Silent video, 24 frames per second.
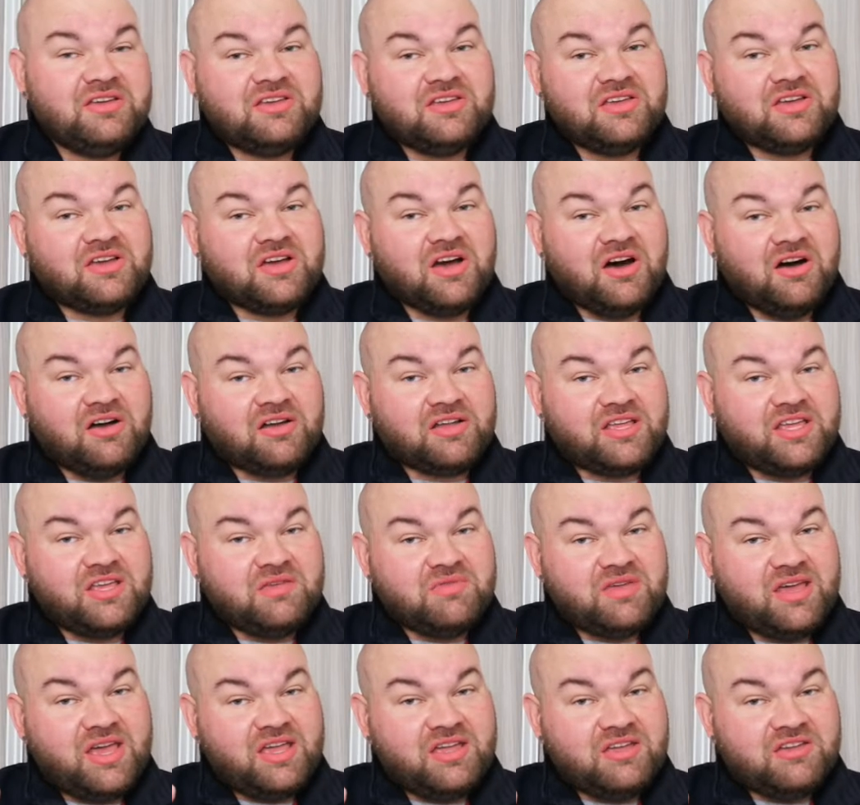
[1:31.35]
You can't
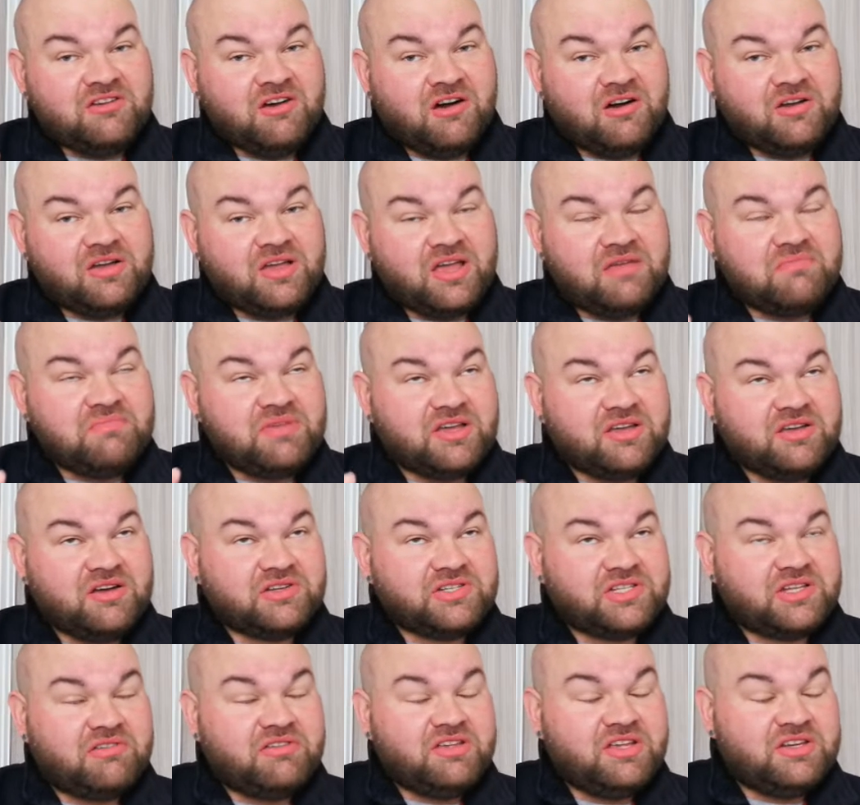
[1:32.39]
keep getting cocky
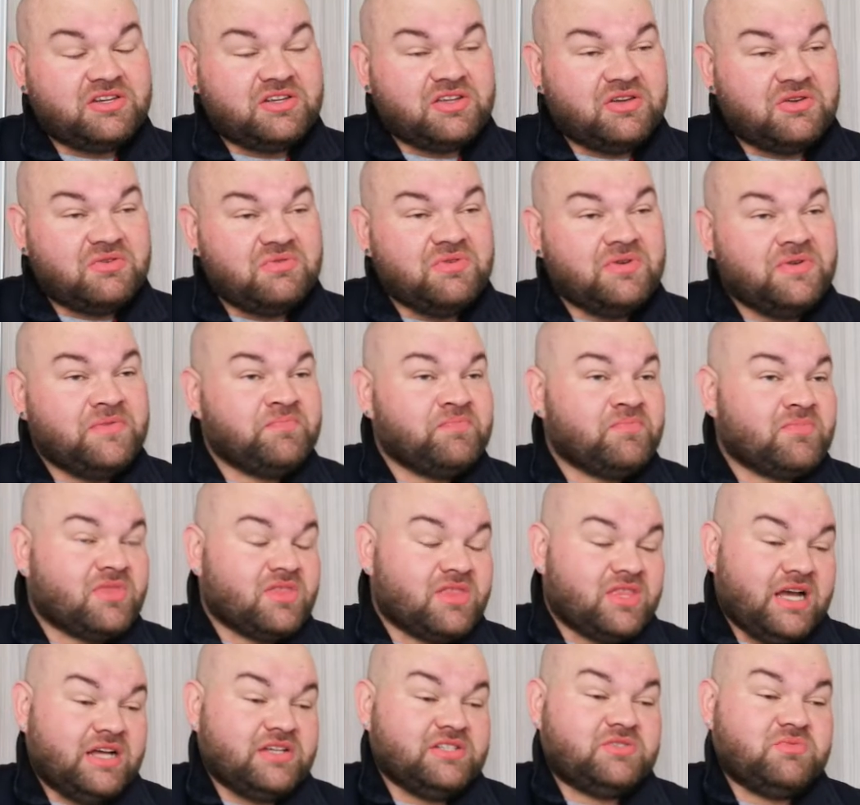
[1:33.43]
because if you do,
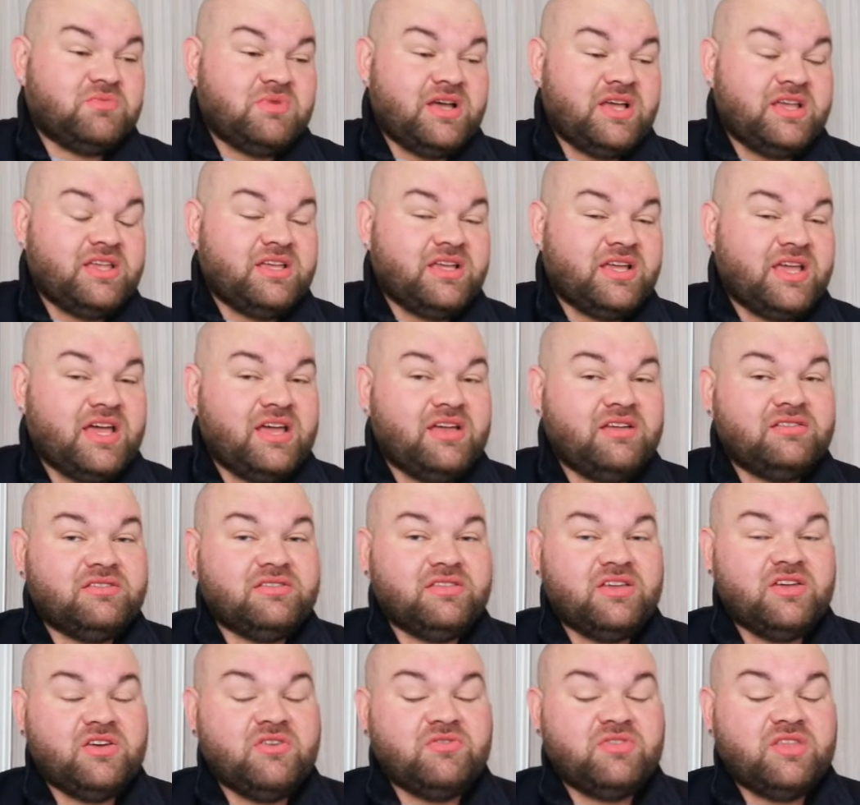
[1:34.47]
that's where you get,
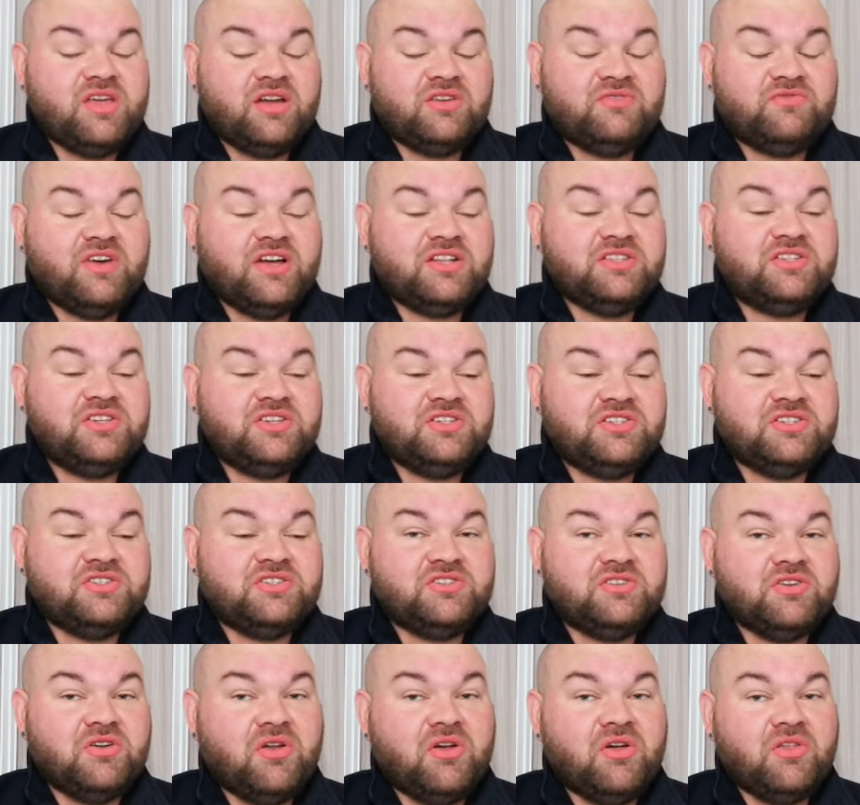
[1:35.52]
you know, the
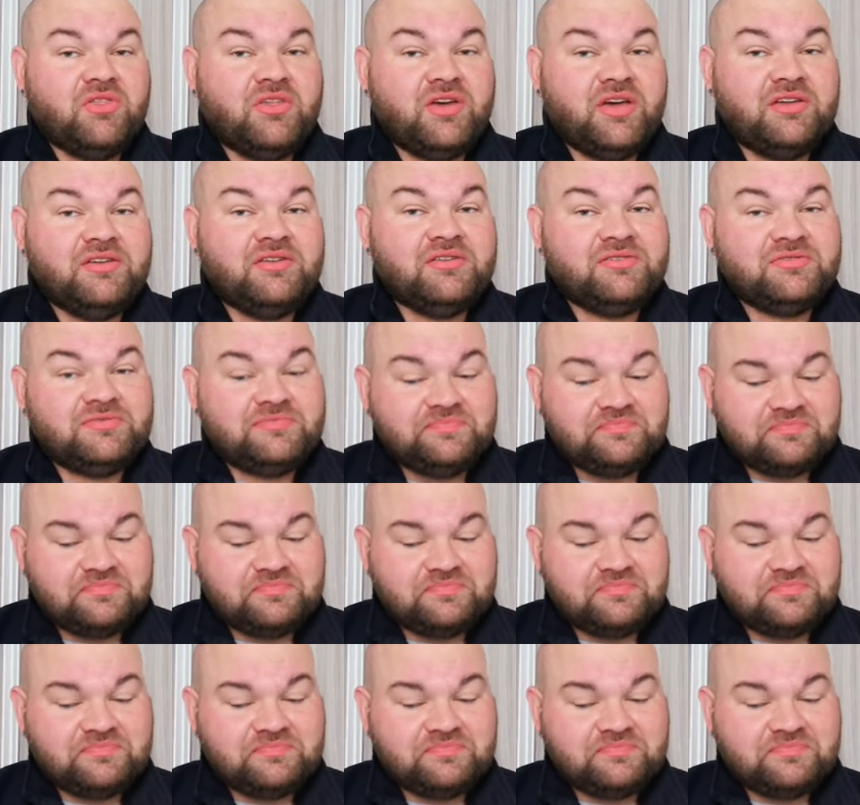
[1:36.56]
advantages done on they.